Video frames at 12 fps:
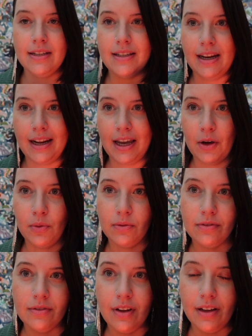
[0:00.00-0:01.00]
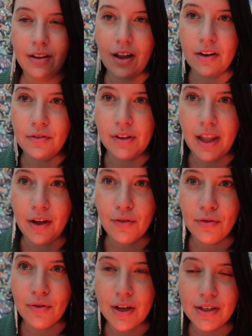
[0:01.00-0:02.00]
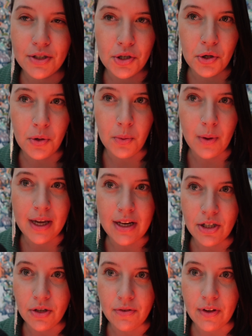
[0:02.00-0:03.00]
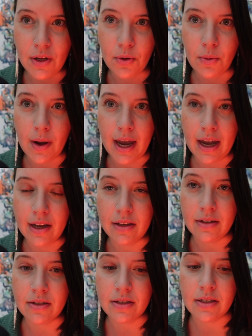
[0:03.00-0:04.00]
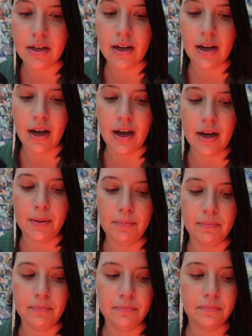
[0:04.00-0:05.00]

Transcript: sending out a lot of love to each of you. And I